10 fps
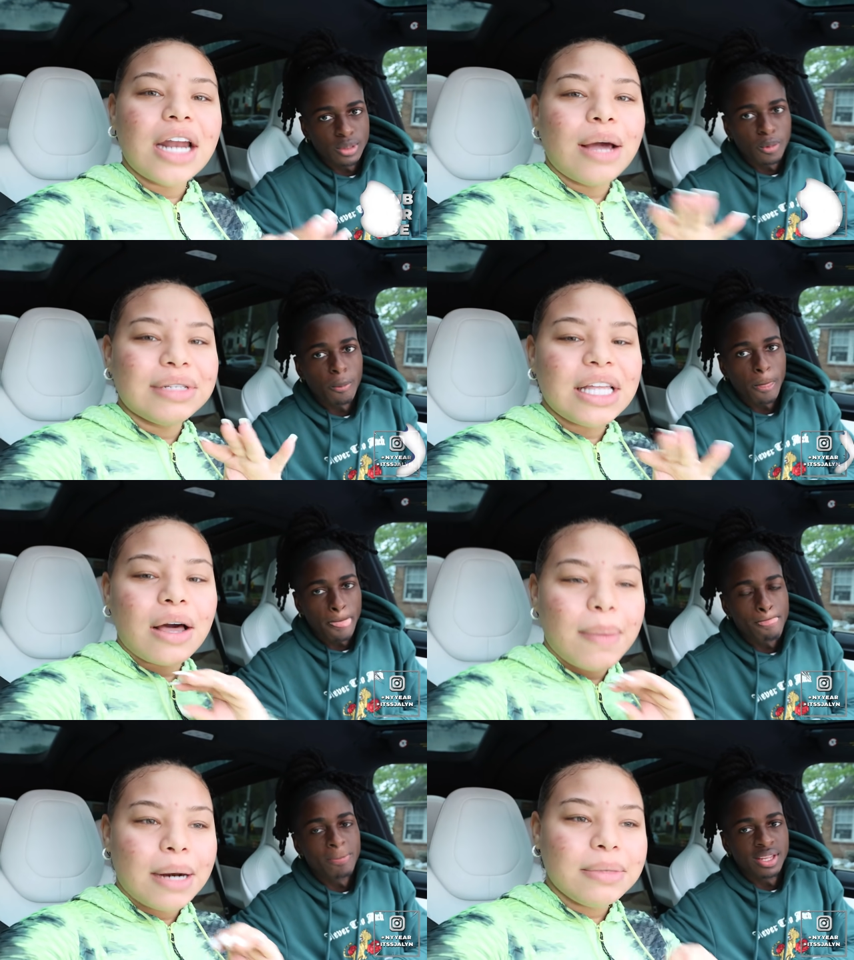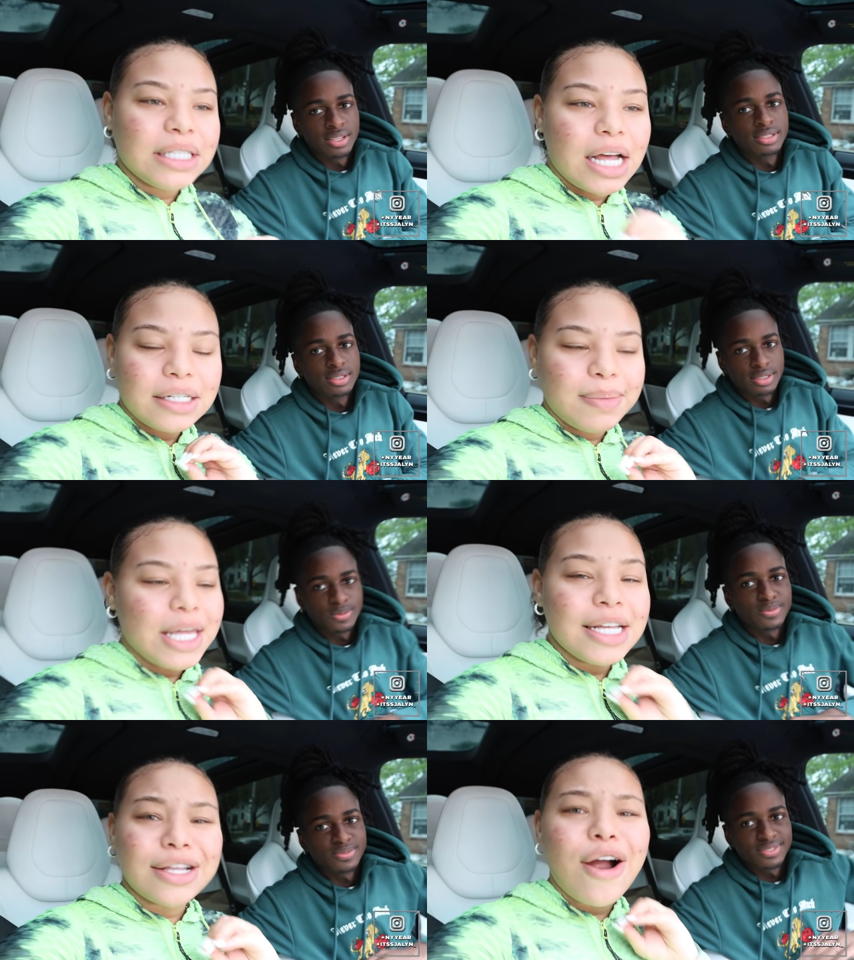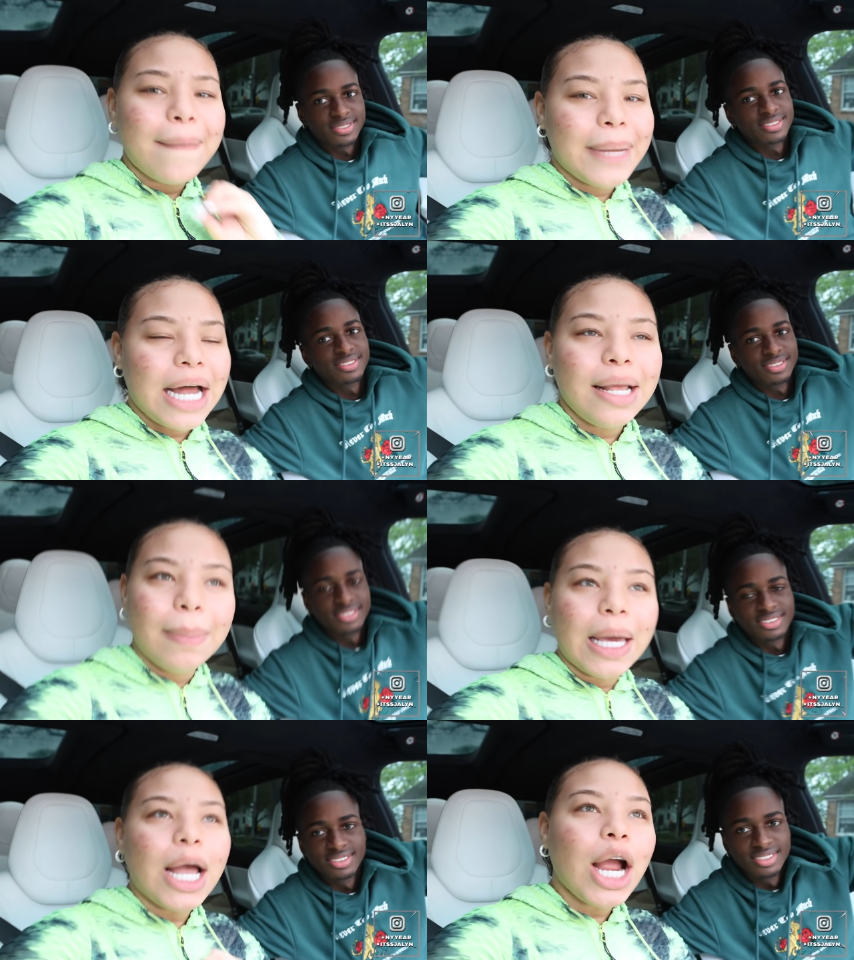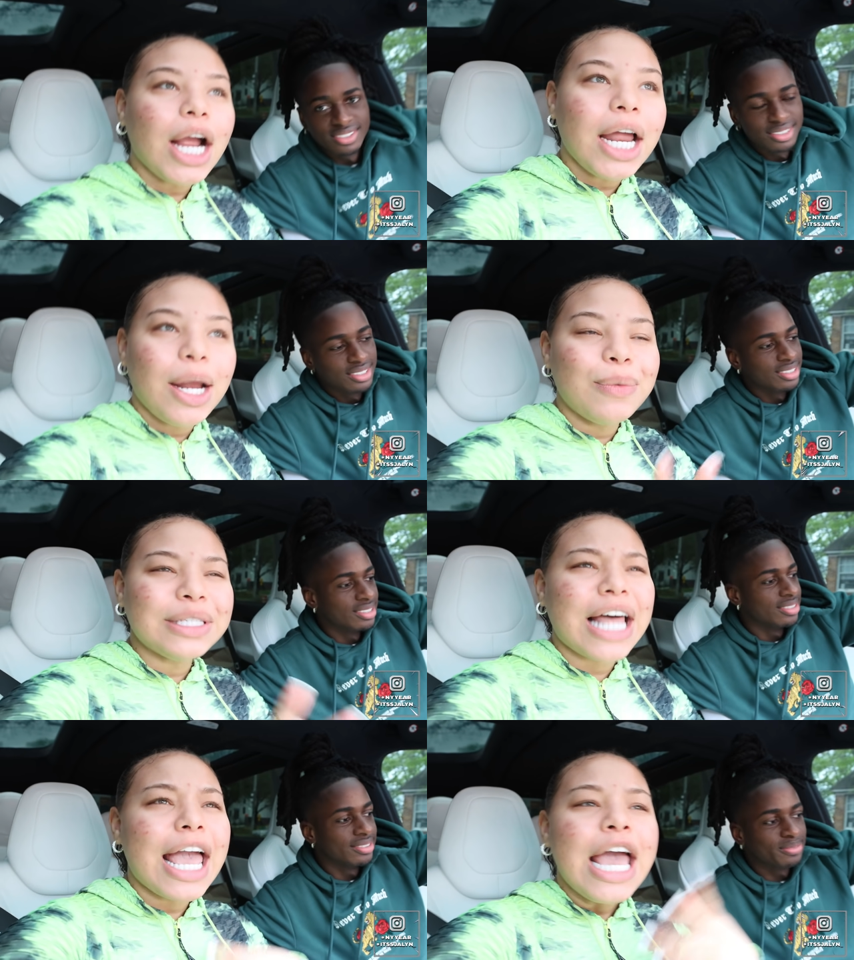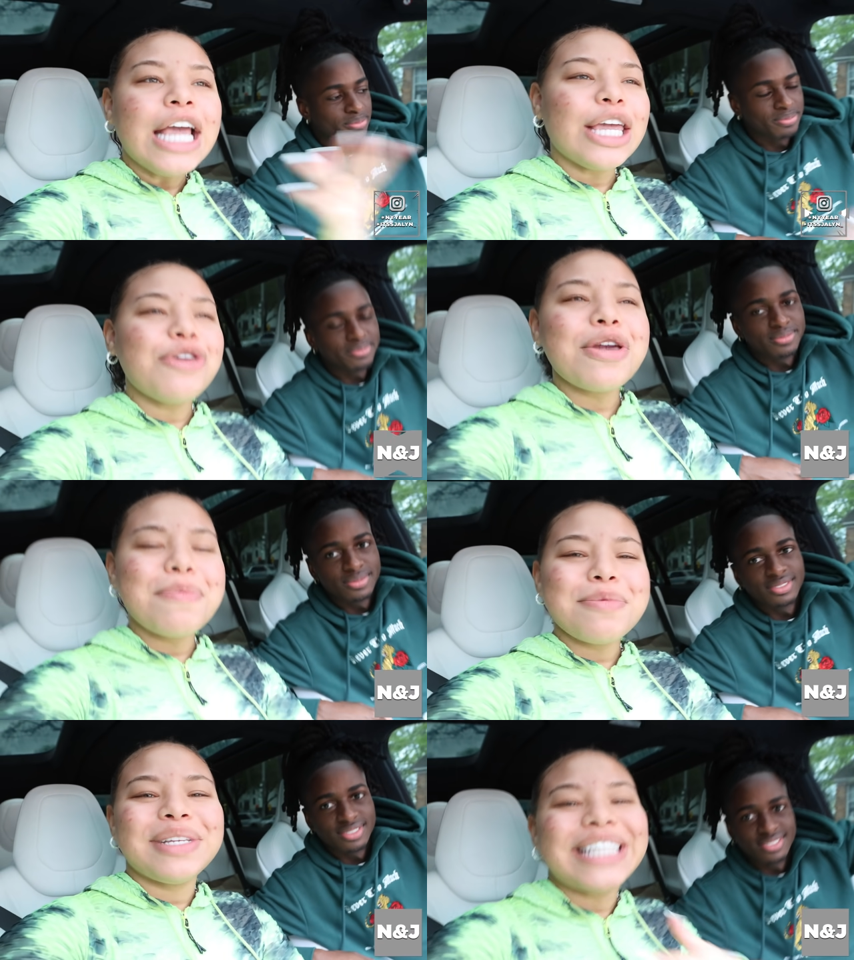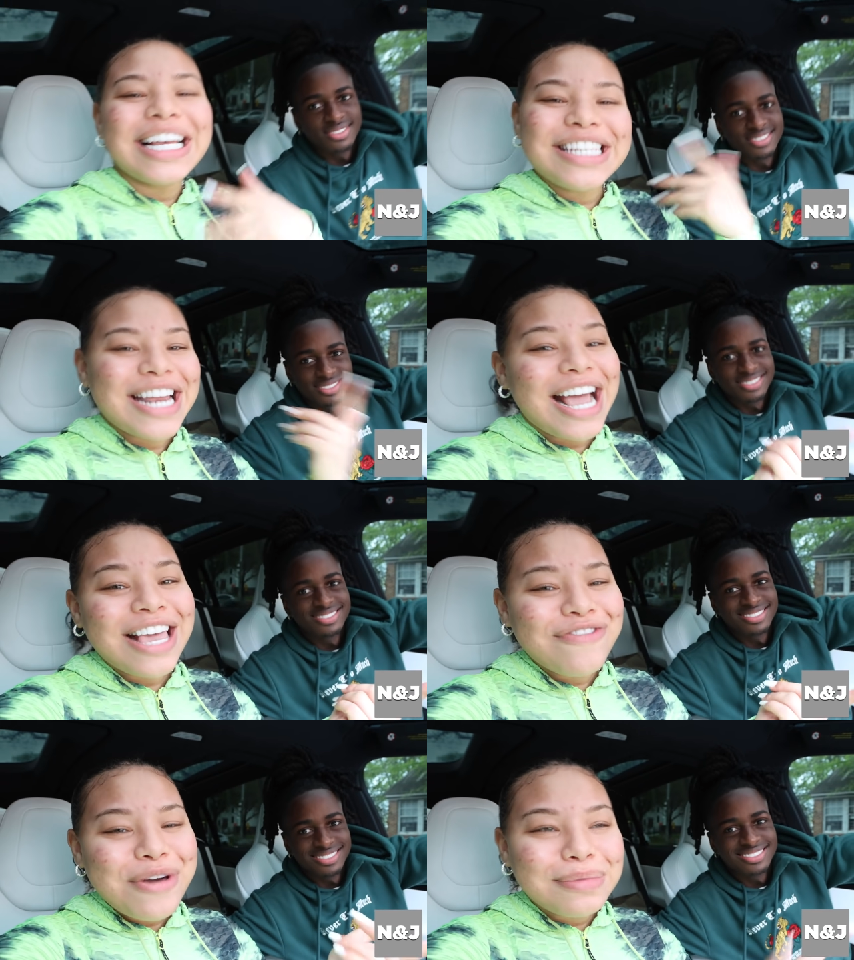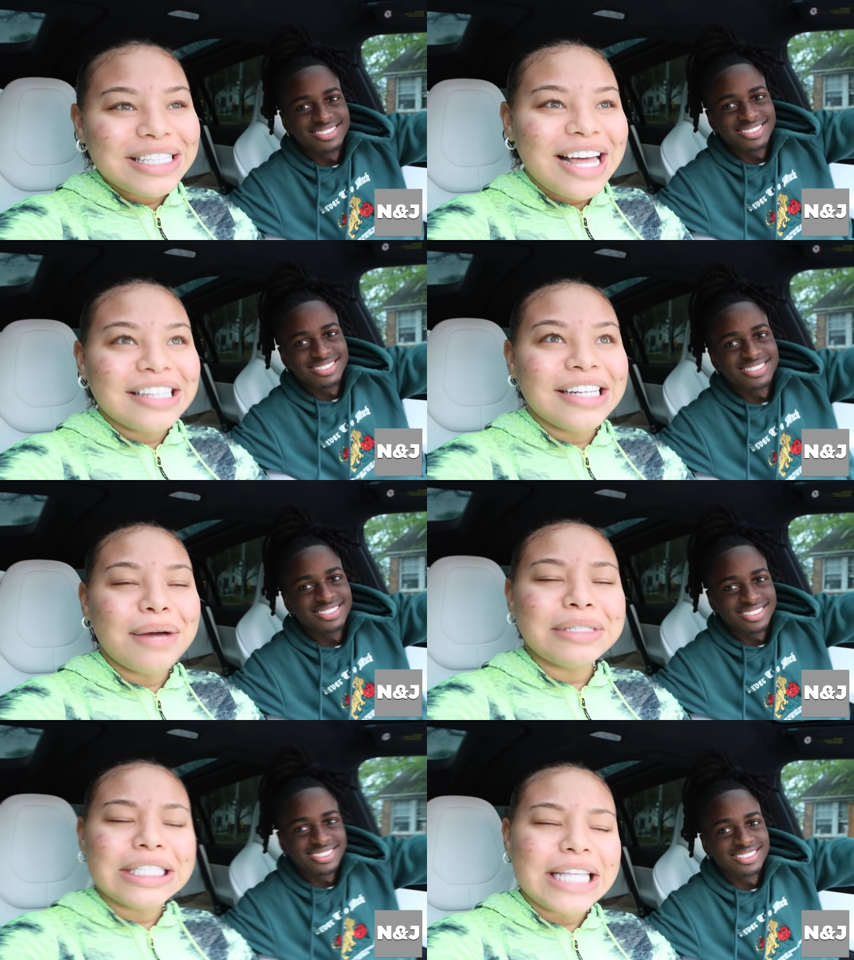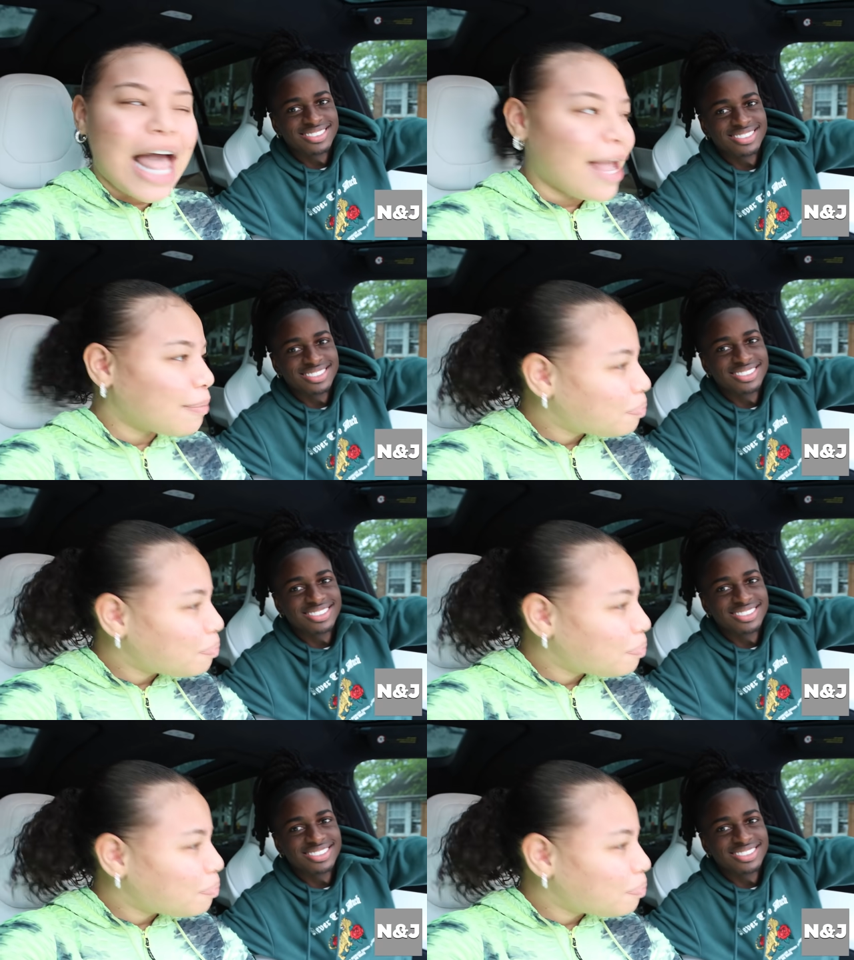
Speaker 1: night was talking about a massage because our body been hurting, and we was like, "Can you give me a massage? Can I give you a massage?" And I was just like,